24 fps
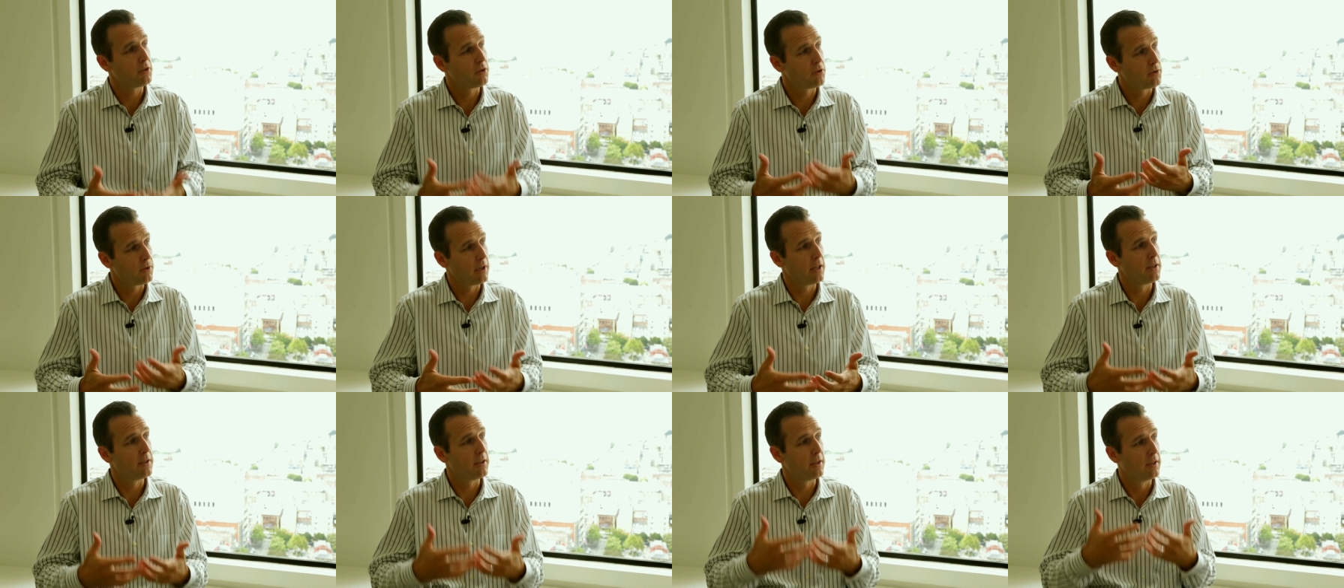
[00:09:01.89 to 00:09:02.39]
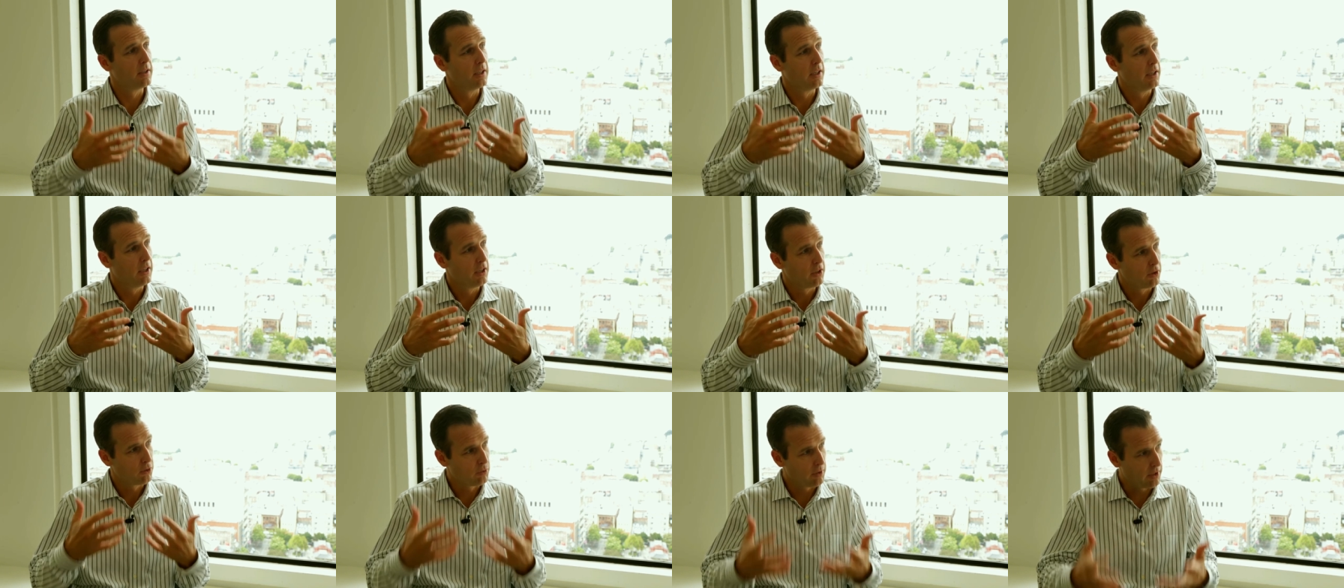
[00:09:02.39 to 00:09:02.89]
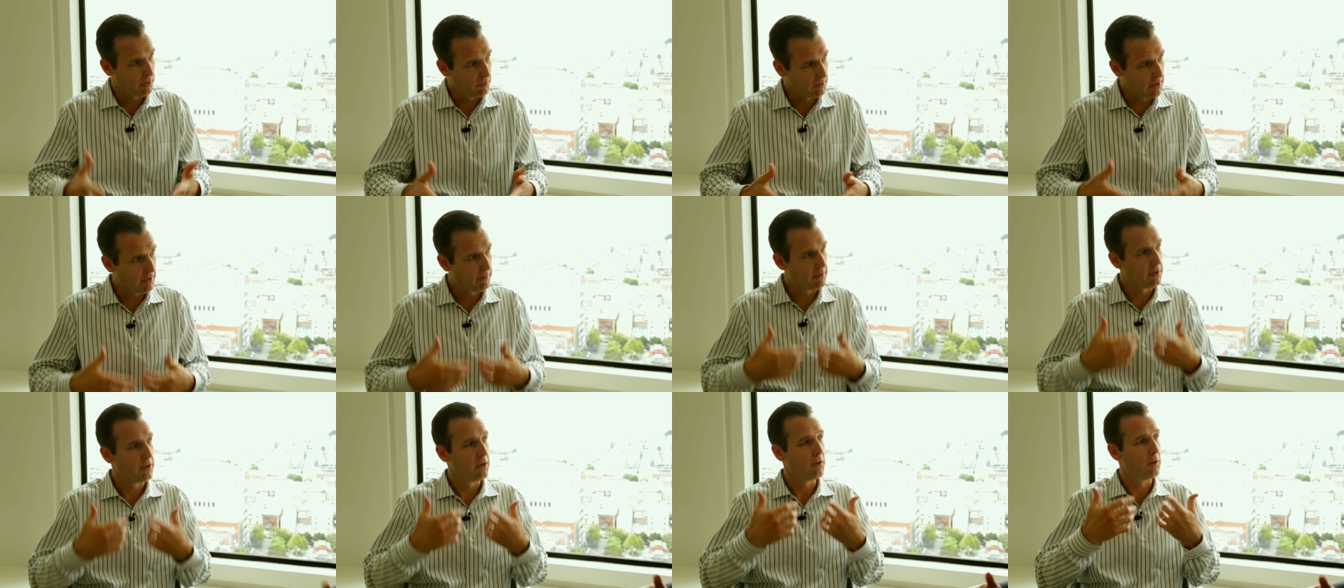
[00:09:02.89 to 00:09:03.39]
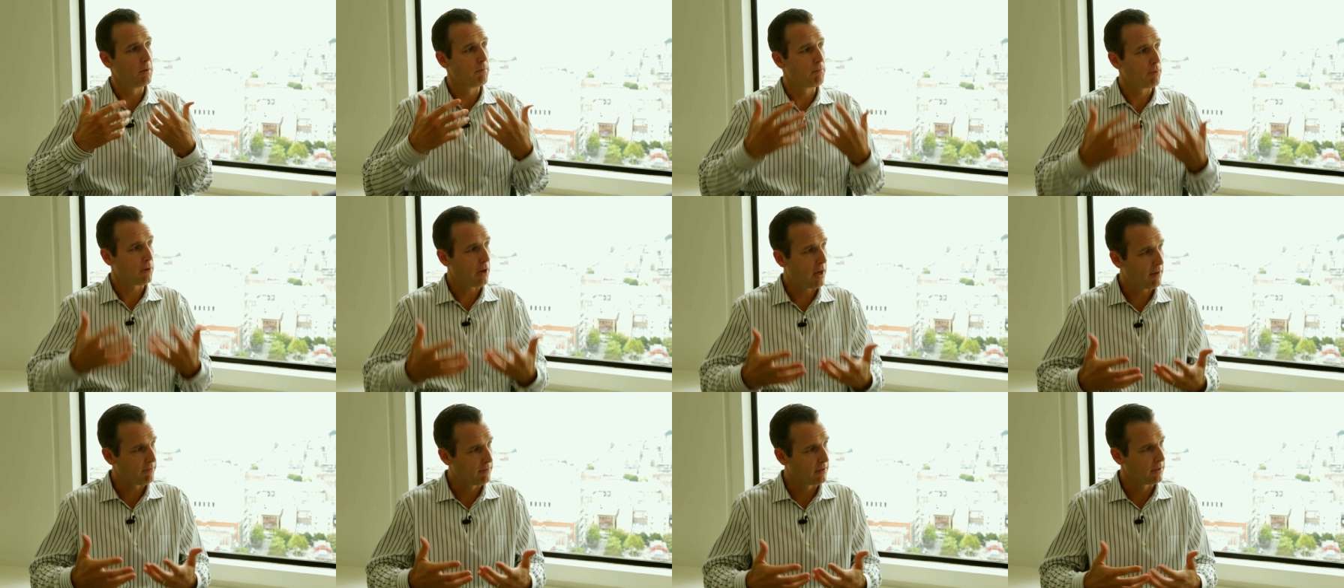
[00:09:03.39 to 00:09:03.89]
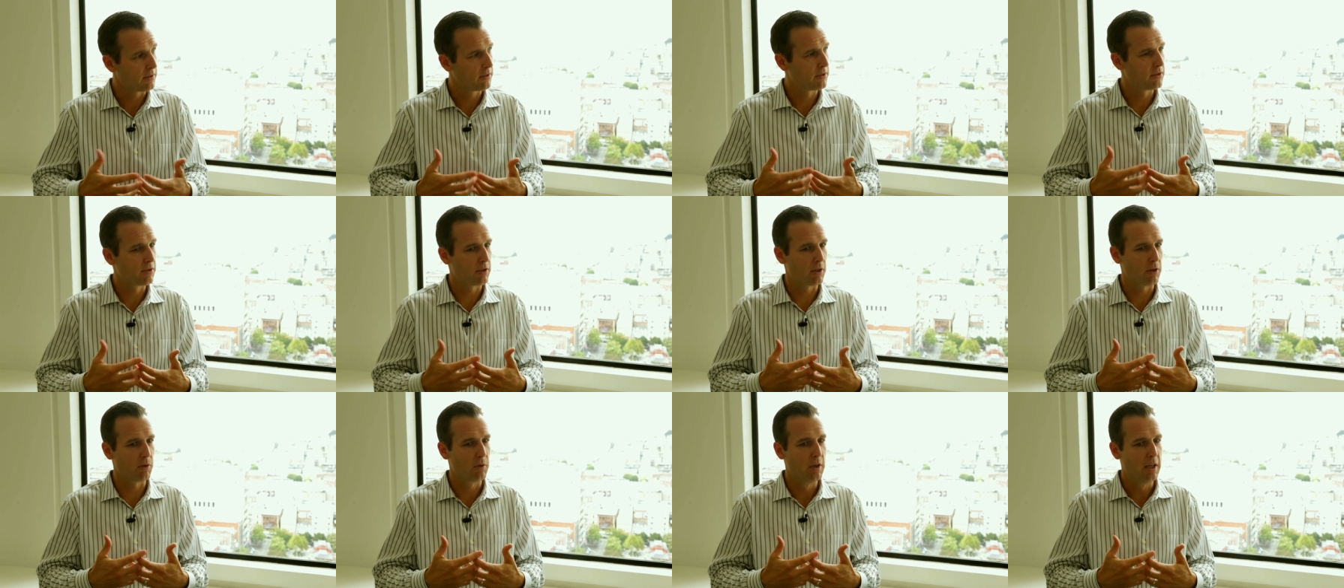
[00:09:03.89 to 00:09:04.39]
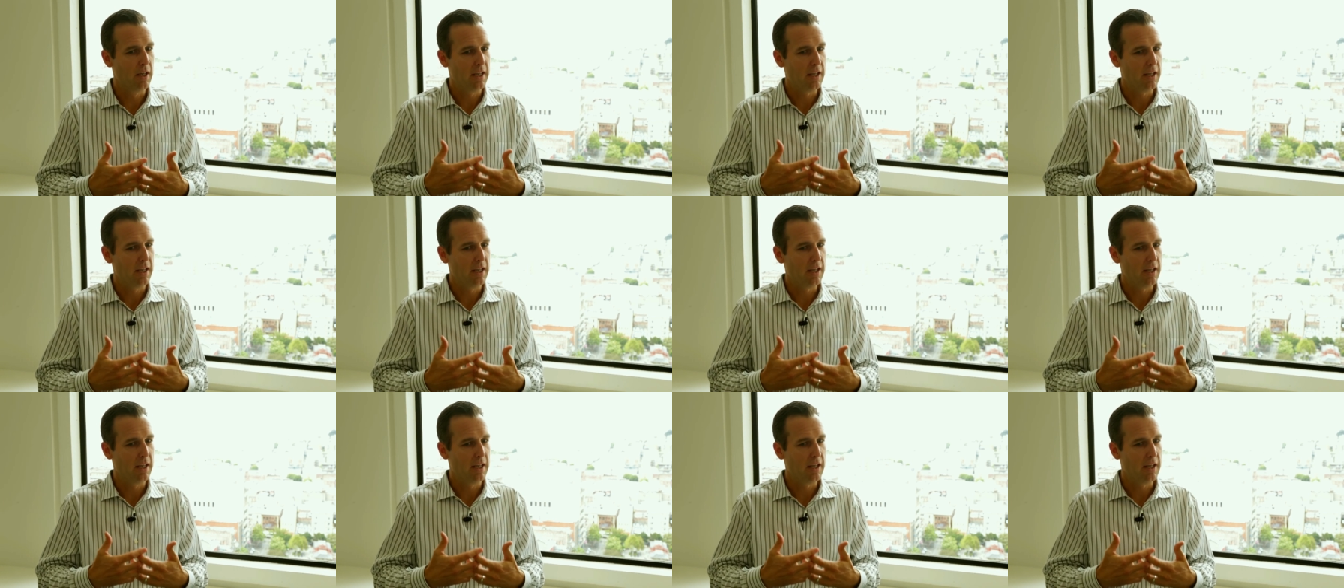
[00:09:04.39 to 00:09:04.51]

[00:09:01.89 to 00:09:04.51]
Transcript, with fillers: You're trying to create revenue and profit. So